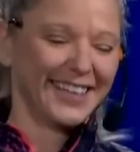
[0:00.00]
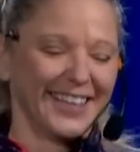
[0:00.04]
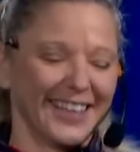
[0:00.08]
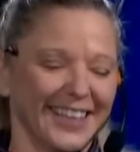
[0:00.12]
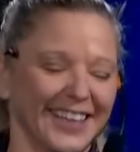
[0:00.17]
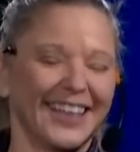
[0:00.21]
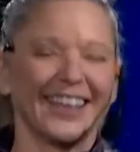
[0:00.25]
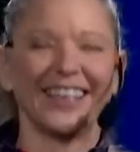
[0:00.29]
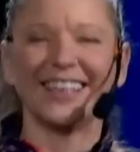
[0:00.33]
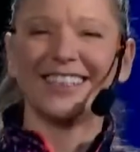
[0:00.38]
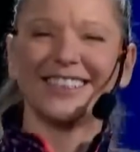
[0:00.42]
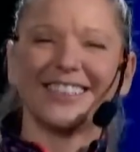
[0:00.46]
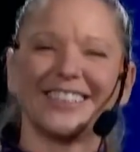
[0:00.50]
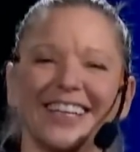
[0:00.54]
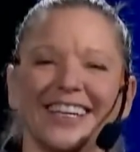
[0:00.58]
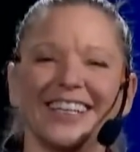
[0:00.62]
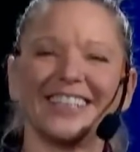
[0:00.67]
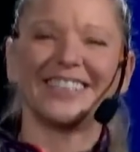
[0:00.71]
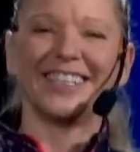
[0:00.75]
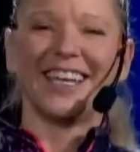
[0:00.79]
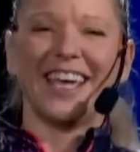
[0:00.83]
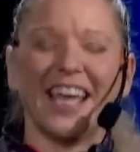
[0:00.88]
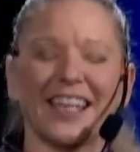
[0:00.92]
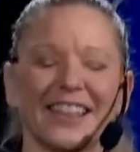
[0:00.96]
I like to say
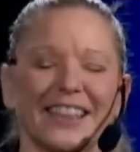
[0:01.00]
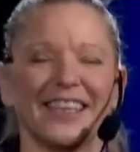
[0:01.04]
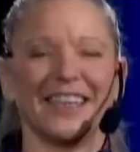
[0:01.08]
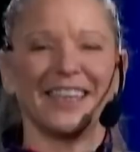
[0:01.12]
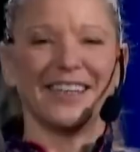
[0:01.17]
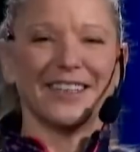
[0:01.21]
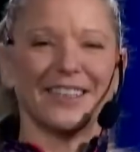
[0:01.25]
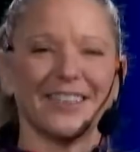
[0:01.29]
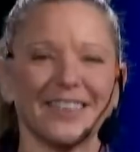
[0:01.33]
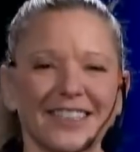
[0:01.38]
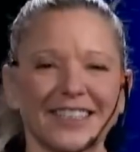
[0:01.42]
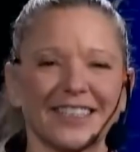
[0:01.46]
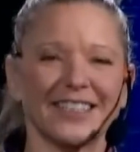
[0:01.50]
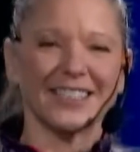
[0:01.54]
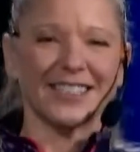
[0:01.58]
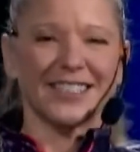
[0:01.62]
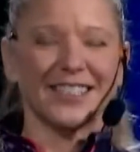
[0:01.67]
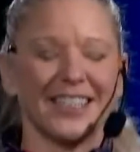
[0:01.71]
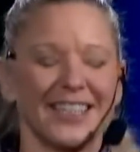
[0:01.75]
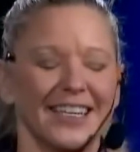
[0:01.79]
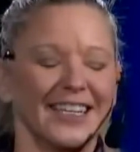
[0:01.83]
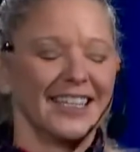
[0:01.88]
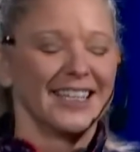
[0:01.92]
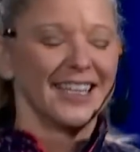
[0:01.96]
attack the hills because
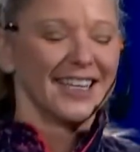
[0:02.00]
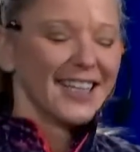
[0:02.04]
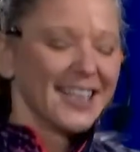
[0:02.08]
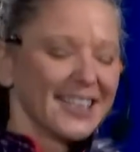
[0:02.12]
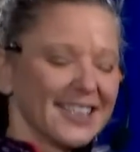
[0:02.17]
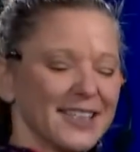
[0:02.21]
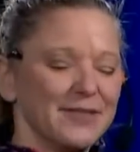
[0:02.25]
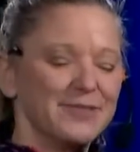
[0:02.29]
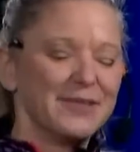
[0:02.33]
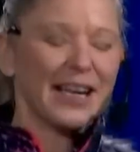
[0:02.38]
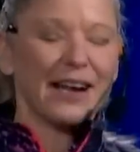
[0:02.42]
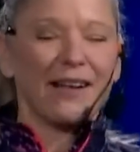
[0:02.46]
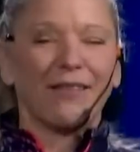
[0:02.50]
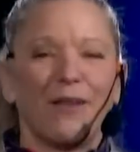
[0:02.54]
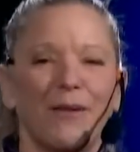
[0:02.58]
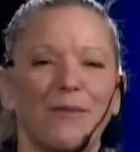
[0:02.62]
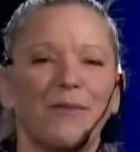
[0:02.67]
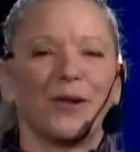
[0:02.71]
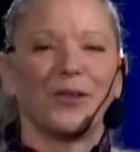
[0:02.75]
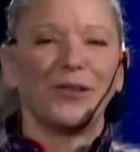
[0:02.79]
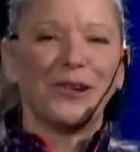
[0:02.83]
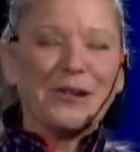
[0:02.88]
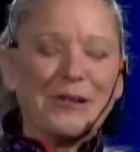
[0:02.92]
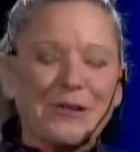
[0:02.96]
sometimes
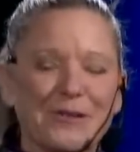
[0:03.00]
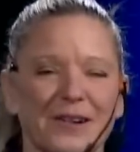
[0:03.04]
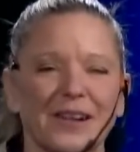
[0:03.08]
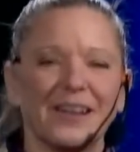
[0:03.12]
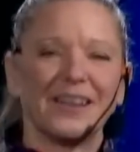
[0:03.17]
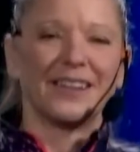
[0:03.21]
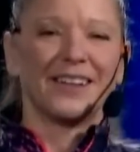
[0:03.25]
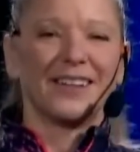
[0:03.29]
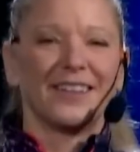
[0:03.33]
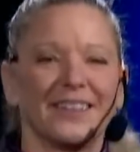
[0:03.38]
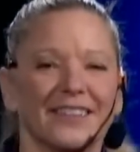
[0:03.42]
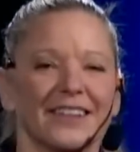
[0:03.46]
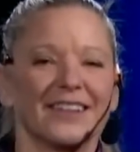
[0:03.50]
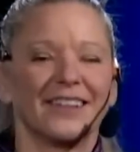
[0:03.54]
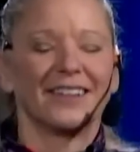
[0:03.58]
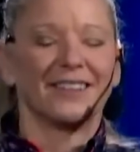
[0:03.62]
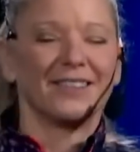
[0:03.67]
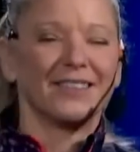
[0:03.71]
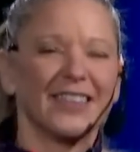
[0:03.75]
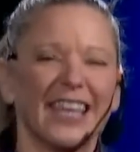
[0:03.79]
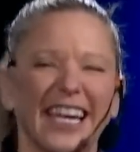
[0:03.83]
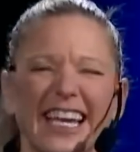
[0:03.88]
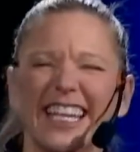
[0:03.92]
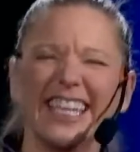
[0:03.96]
people don't
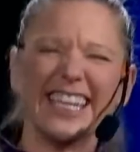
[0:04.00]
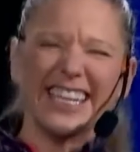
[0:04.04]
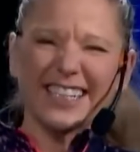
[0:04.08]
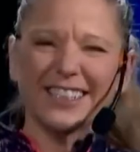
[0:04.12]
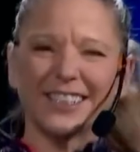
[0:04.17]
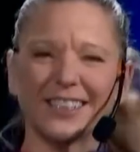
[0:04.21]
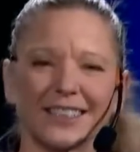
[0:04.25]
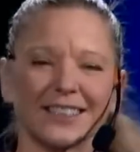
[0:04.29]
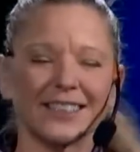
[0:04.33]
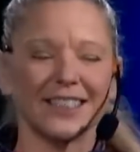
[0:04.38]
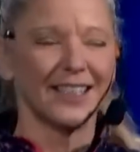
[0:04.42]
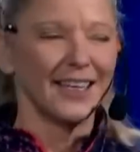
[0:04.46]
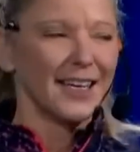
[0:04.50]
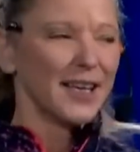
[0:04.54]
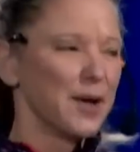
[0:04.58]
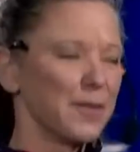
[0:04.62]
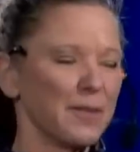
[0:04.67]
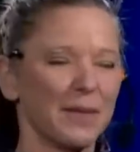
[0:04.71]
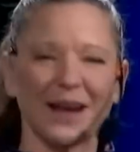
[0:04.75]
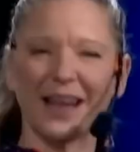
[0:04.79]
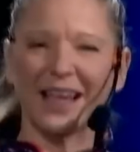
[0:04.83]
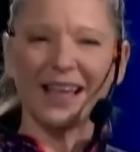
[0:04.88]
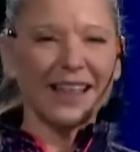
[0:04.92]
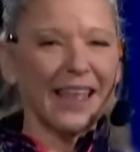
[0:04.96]
like hills,
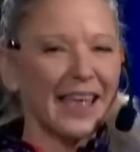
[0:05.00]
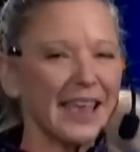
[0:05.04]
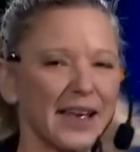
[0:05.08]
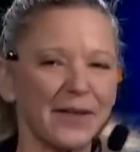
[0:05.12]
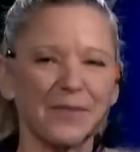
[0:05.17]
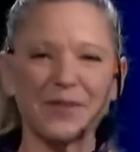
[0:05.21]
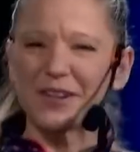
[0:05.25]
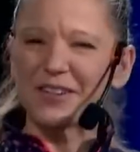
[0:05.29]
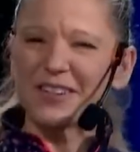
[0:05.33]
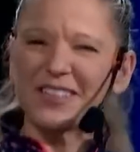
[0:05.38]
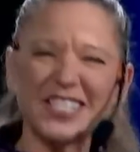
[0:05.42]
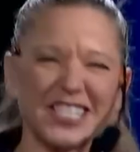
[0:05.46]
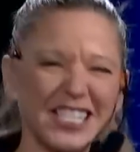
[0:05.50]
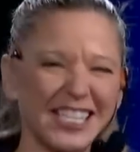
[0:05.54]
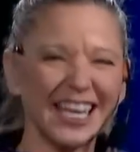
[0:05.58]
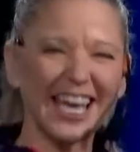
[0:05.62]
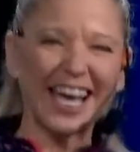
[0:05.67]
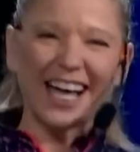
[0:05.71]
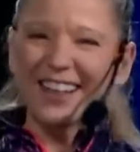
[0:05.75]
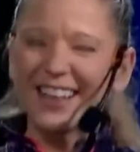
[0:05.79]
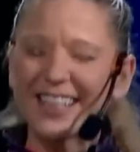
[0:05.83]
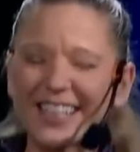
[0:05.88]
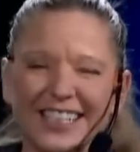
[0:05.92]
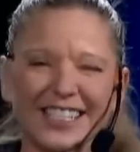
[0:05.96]
but I like them. They're a
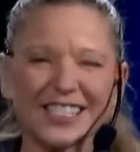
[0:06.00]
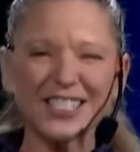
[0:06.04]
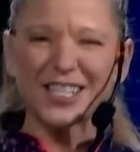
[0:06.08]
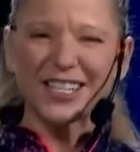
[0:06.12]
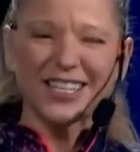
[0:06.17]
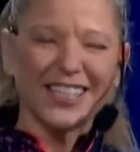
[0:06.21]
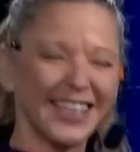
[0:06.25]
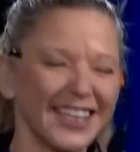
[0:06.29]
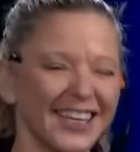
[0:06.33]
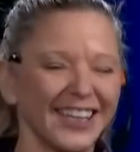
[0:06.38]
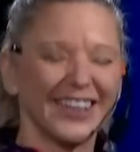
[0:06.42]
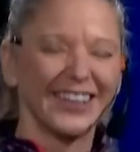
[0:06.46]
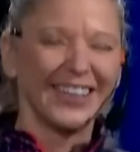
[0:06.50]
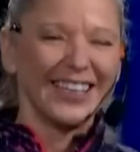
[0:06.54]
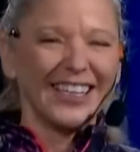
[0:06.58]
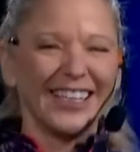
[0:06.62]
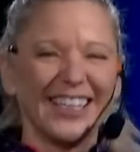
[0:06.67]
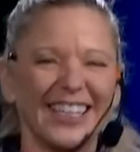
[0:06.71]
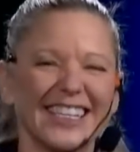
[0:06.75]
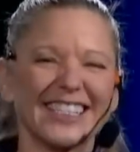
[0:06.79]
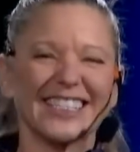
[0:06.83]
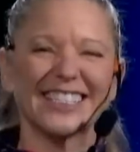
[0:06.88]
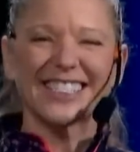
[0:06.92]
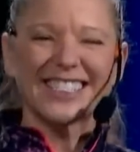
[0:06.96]
challenge. We can
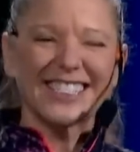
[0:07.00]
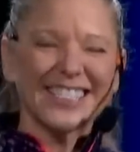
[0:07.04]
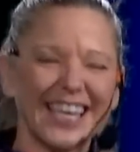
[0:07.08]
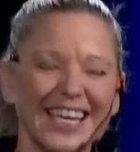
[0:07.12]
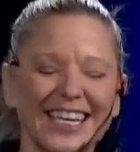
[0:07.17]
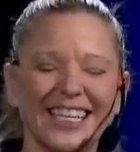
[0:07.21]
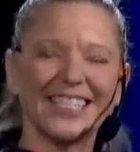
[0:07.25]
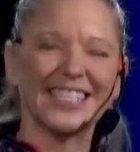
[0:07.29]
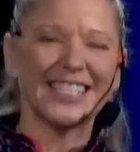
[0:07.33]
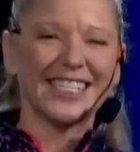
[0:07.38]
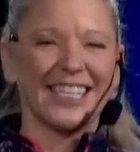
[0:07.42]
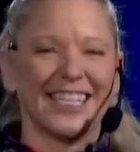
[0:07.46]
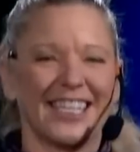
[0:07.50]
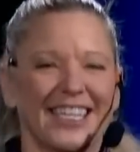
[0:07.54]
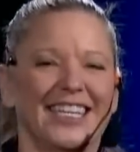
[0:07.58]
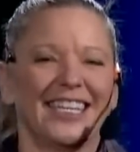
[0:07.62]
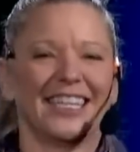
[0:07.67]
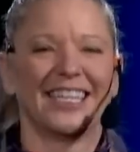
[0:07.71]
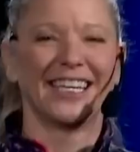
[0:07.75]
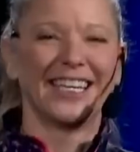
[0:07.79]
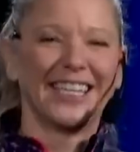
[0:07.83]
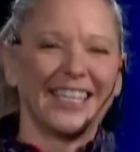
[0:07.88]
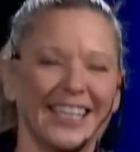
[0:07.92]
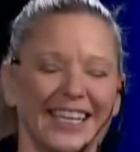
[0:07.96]
get psyched
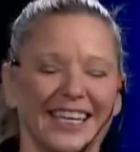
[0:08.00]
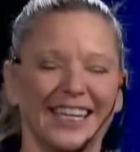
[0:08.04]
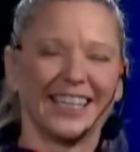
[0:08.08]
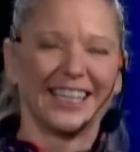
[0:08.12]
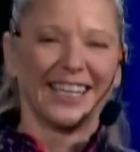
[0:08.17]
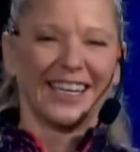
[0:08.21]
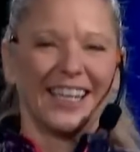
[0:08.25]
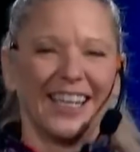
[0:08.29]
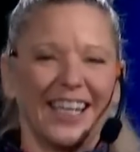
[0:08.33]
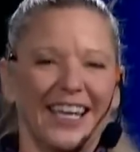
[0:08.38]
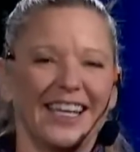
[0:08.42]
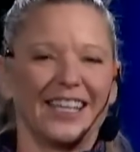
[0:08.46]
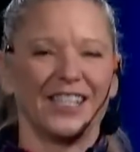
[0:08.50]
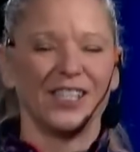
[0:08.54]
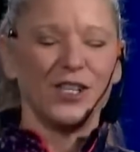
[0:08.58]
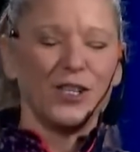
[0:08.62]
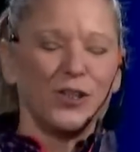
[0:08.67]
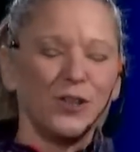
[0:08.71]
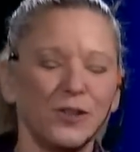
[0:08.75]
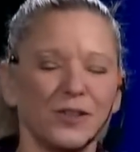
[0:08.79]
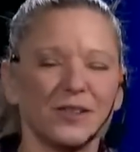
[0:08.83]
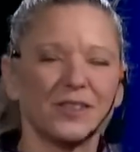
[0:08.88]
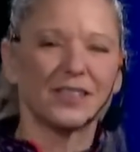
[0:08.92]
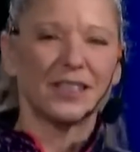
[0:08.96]
and
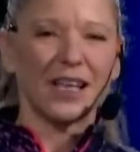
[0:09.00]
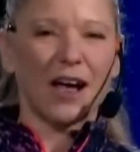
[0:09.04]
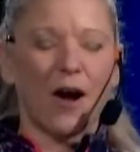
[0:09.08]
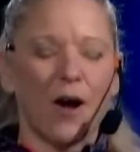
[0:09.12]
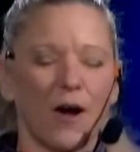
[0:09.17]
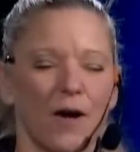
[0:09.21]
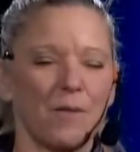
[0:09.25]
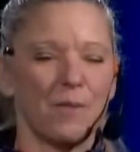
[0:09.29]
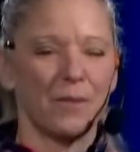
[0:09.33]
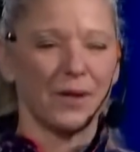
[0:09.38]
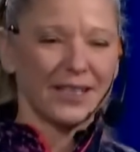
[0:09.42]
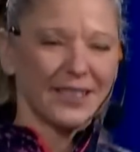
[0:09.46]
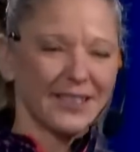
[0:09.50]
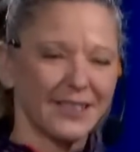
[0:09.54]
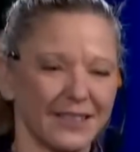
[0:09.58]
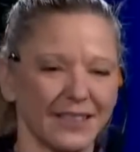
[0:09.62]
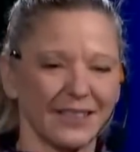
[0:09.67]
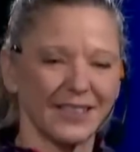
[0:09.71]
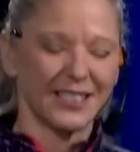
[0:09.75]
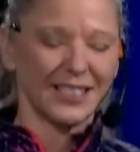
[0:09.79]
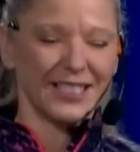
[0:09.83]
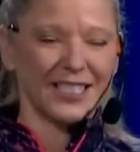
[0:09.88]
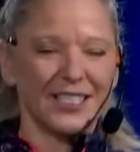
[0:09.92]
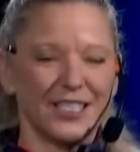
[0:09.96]
use our
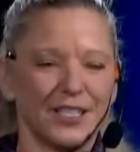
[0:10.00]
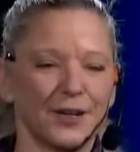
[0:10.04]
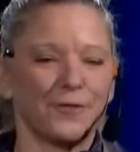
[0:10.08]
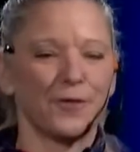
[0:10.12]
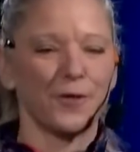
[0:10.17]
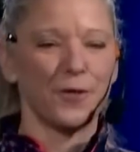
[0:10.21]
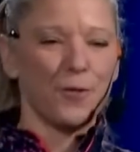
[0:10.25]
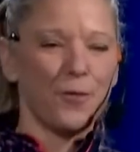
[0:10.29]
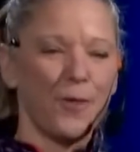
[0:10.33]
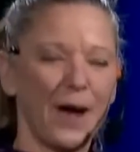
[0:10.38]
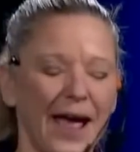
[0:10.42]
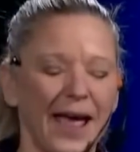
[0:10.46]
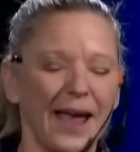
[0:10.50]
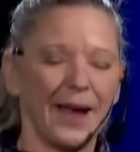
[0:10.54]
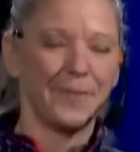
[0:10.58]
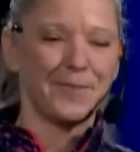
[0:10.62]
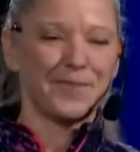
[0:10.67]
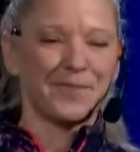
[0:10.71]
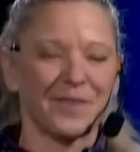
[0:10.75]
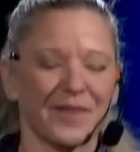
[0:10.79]
muscles in a different way.